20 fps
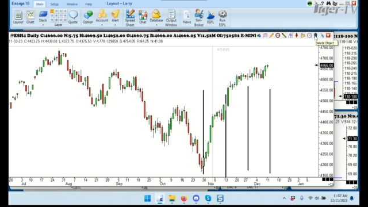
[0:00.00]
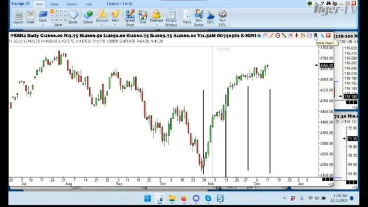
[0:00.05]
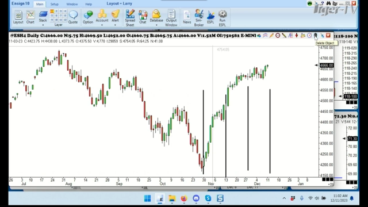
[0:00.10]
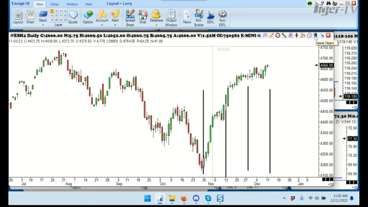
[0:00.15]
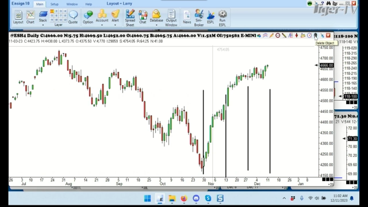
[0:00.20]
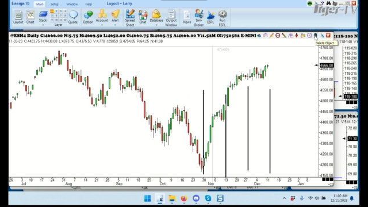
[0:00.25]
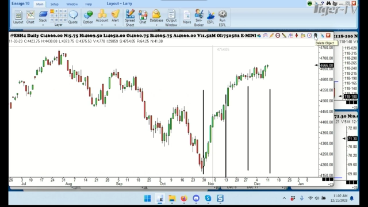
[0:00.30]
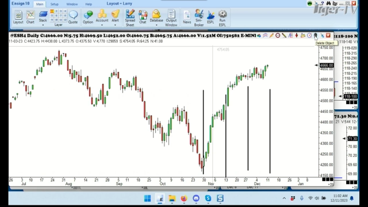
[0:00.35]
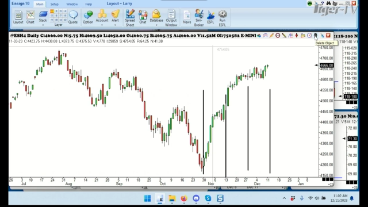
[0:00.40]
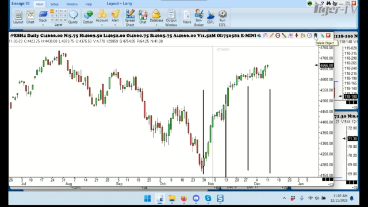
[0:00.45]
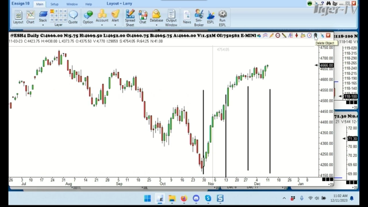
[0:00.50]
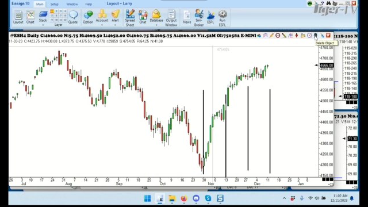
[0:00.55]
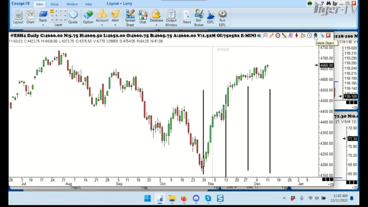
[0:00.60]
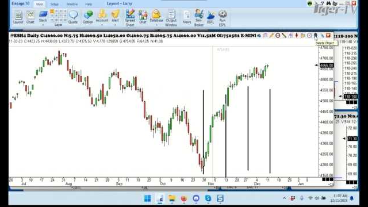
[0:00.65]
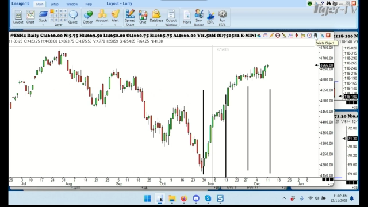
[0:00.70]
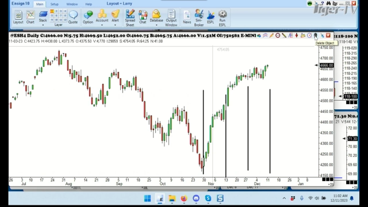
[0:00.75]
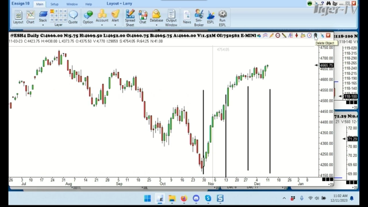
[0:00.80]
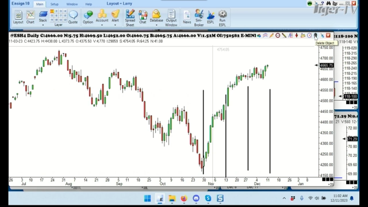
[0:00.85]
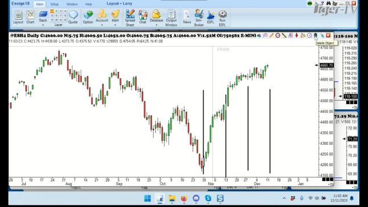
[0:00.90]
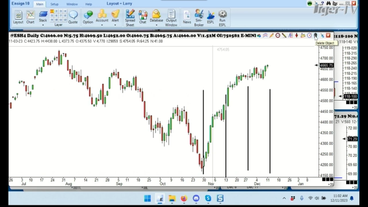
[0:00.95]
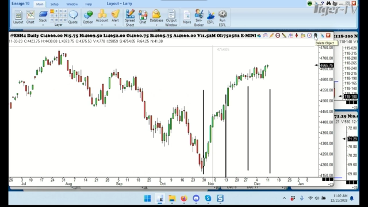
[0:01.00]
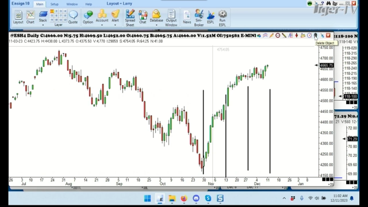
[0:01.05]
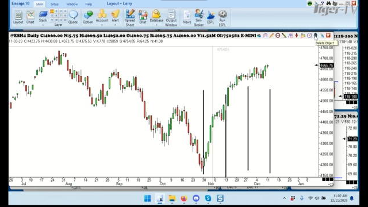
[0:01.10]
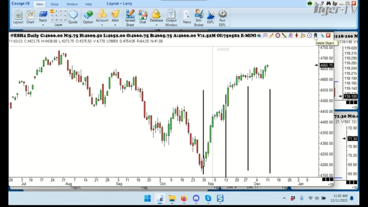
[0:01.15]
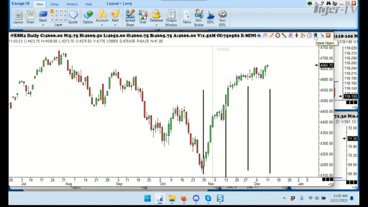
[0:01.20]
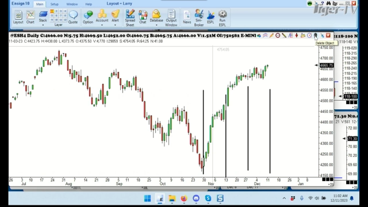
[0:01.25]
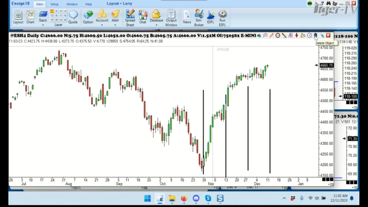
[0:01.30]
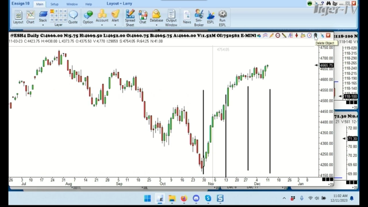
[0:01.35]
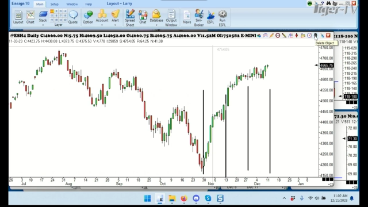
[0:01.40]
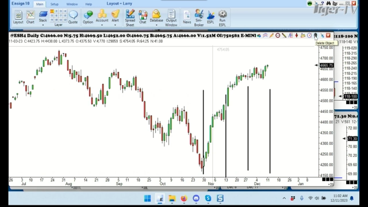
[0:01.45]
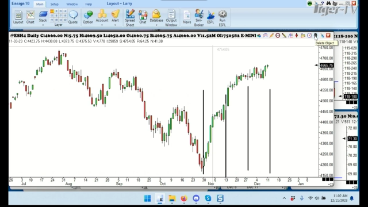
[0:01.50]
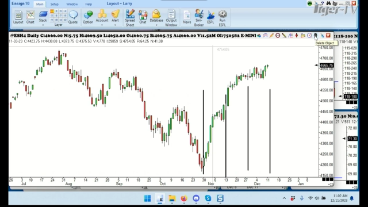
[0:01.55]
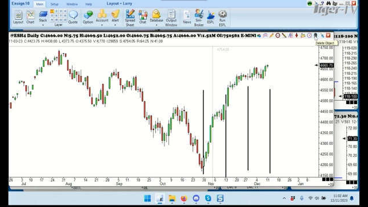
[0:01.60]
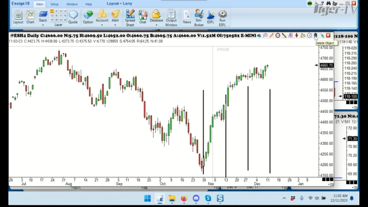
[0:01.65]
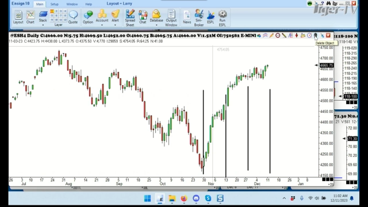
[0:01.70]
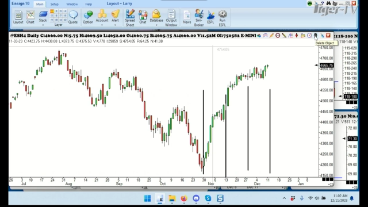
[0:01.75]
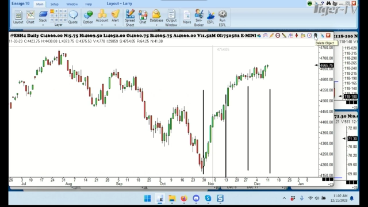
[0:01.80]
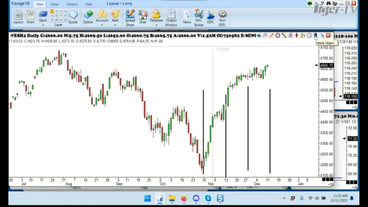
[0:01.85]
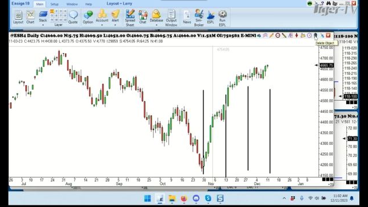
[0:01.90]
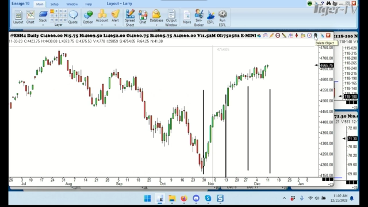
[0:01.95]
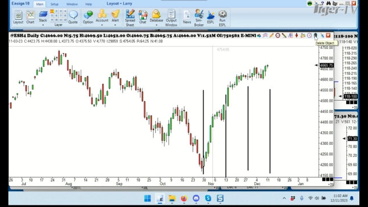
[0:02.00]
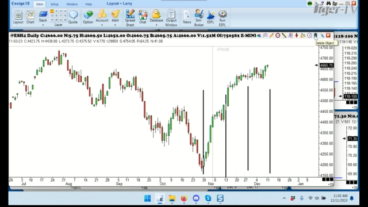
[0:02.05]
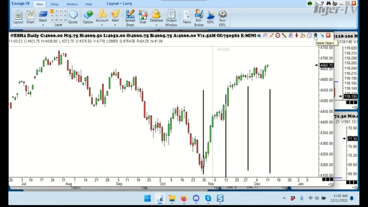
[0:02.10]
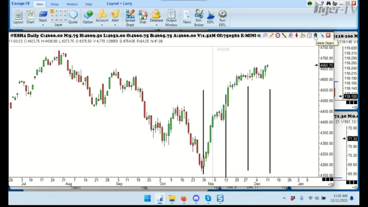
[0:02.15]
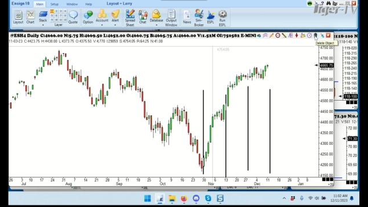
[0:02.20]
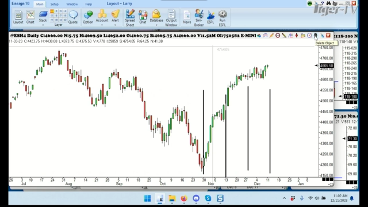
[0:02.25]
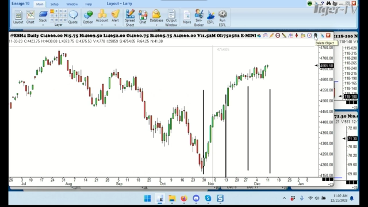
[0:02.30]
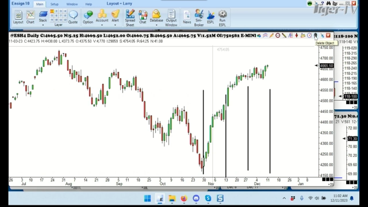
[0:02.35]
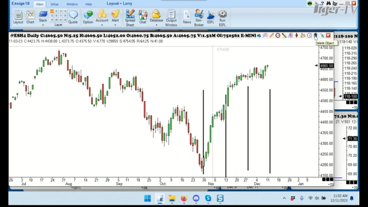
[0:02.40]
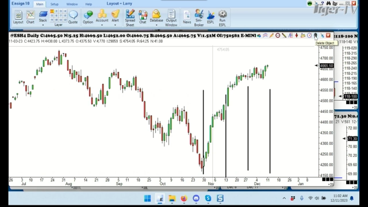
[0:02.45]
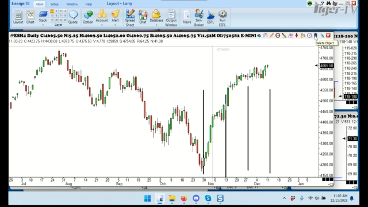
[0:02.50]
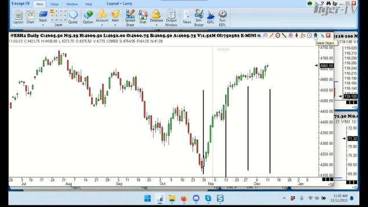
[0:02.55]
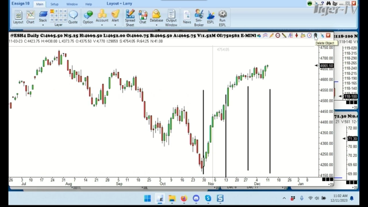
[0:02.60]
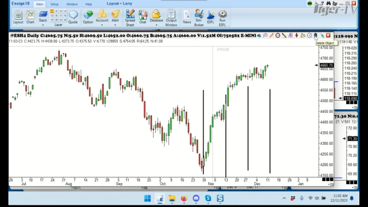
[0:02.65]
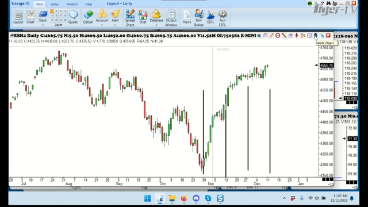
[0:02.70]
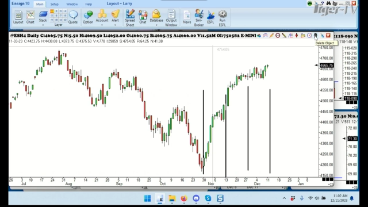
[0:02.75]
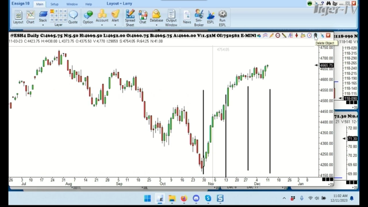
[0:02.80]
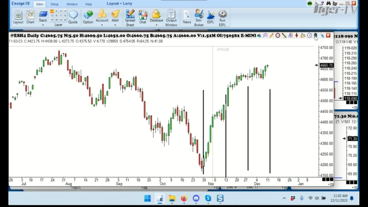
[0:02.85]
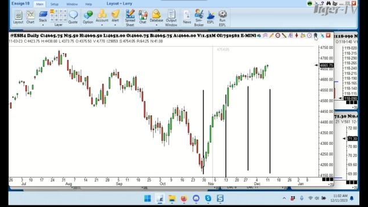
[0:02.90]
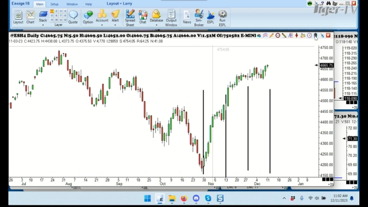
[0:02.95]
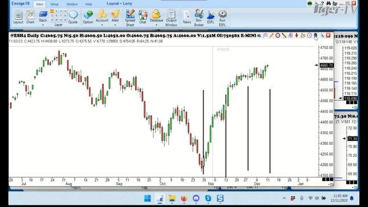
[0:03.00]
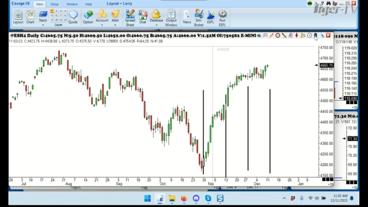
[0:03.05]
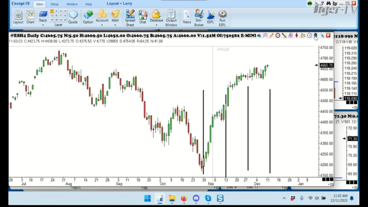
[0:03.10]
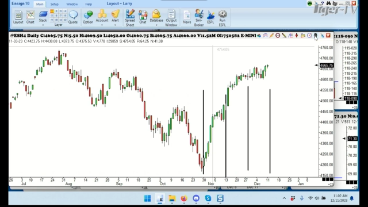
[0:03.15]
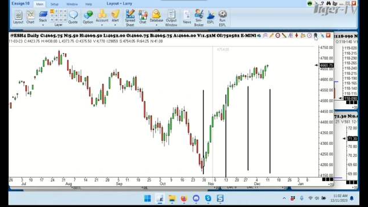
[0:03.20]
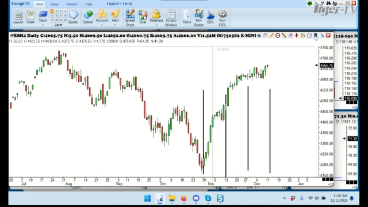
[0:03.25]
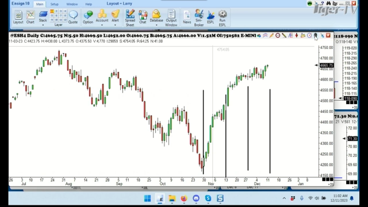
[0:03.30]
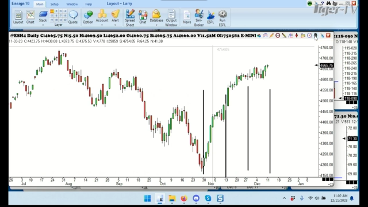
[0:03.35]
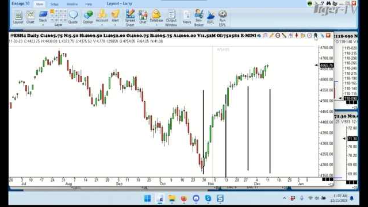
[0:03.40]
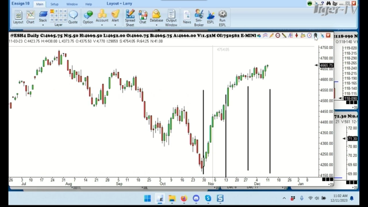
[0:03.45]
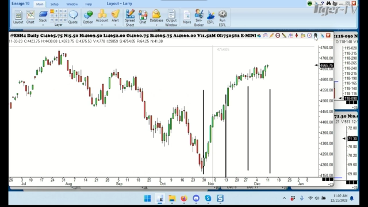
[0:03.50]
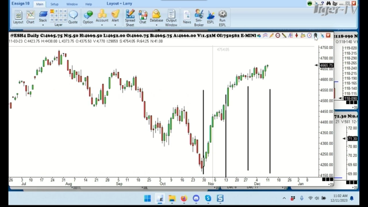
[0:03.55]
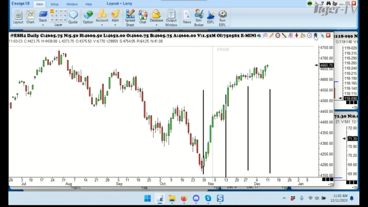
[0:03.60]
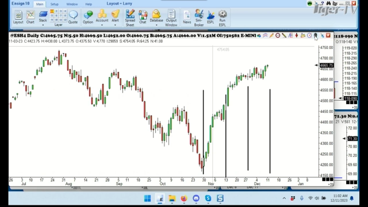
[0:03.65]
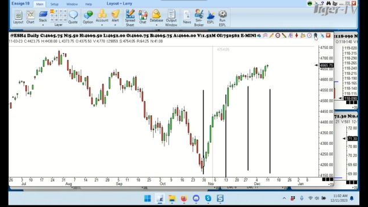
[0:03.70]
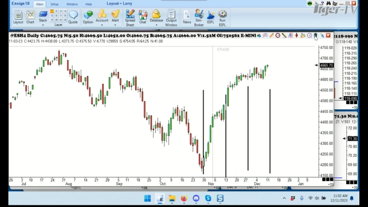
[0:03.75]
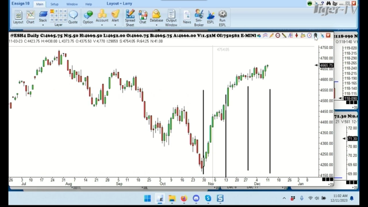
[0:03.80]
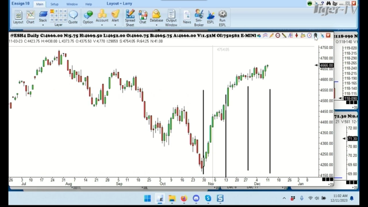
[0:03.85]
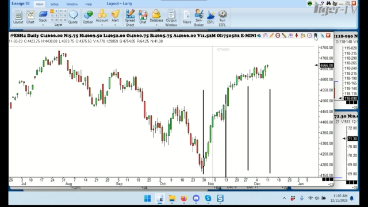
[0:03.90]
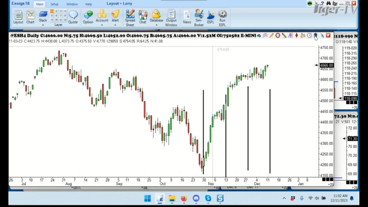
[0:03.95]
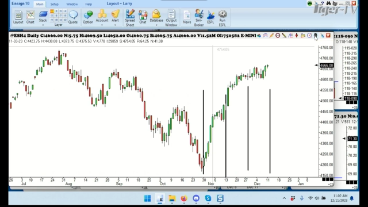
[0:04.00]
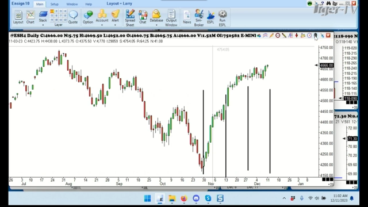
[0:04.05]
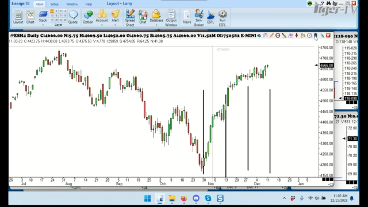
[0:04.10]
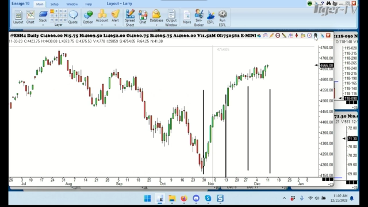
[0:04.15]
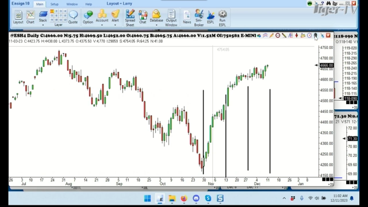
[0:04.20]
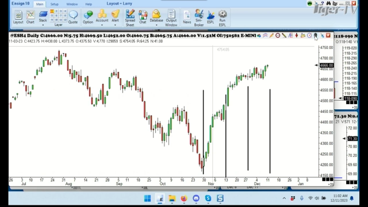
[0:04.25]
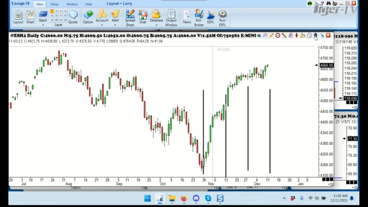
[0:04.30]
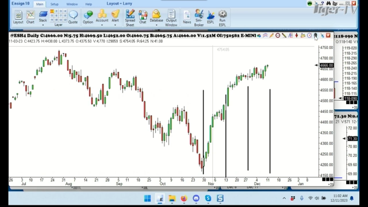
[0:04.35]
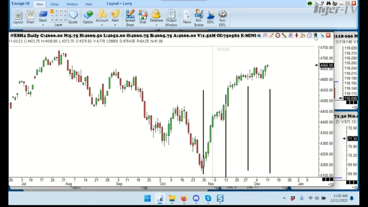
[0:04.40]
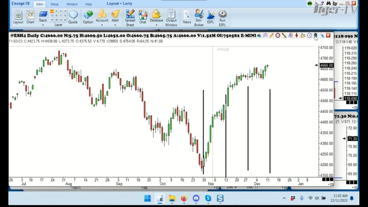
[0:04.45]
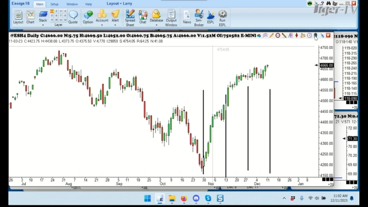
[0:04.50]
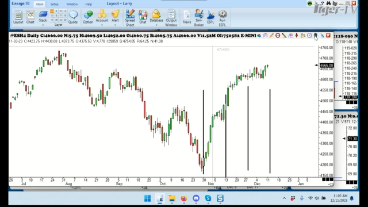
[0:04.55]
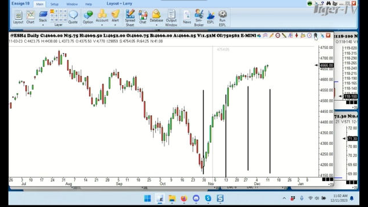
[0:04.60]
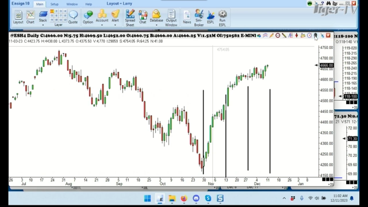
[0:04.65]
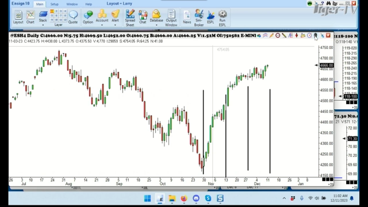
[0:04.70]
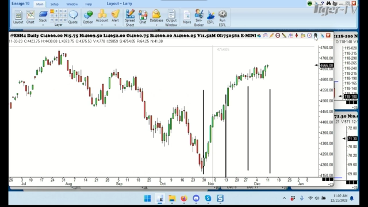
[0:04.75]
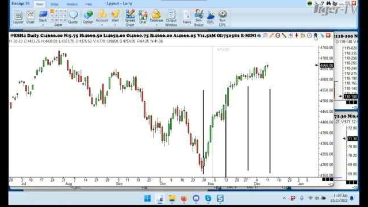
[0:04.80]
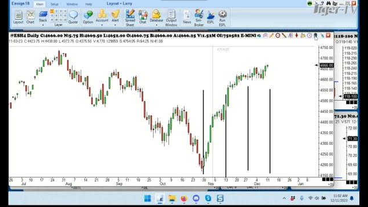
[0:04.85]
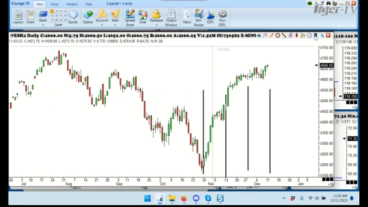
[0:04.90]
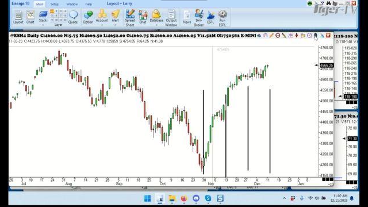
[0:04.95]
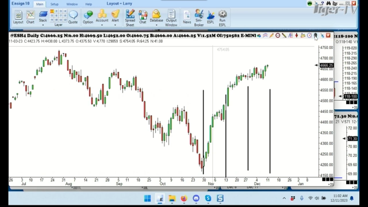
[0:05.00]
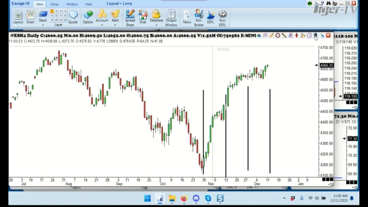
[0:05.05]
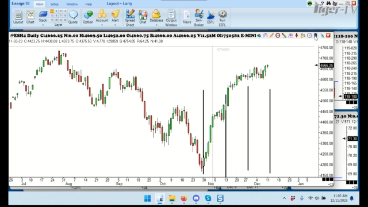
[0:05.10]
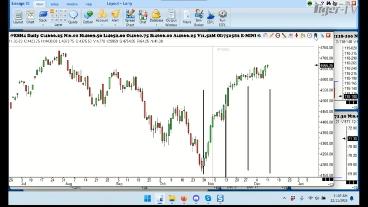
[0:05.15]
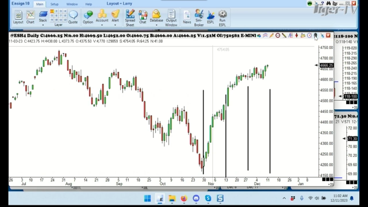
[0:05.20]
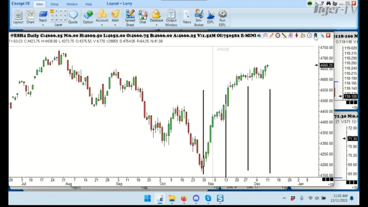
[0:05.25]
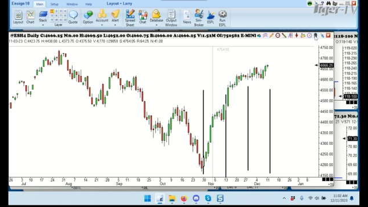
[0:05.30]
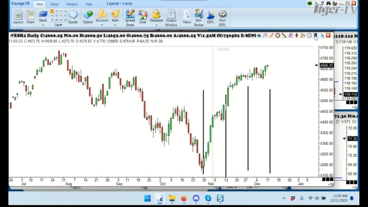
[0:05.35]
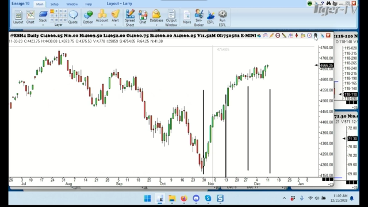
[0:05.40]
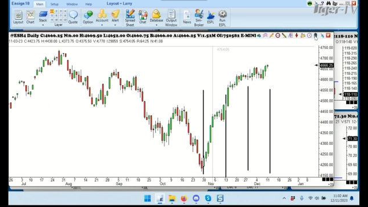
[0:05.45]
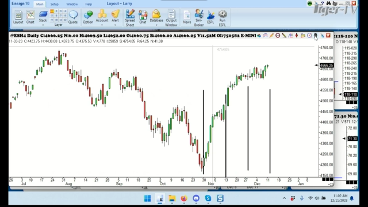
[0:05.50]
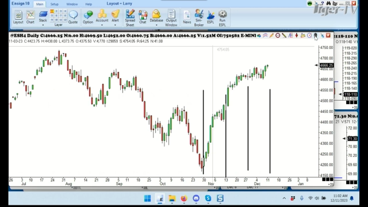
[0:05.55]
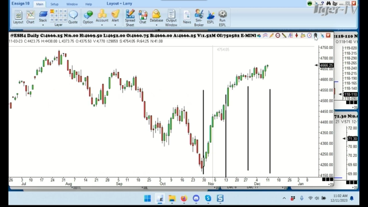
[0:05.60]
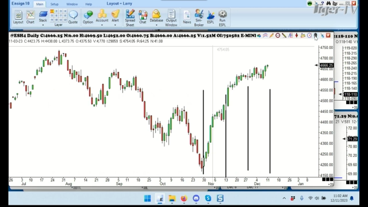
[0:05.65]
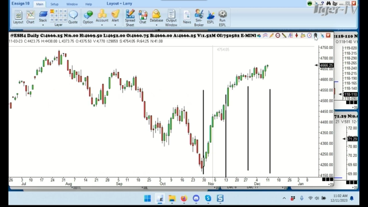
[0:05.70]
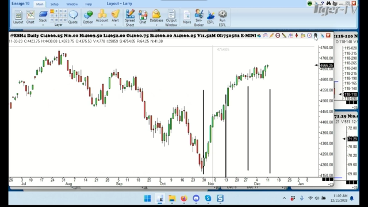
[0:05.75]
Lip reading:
[unreadable: no face in view]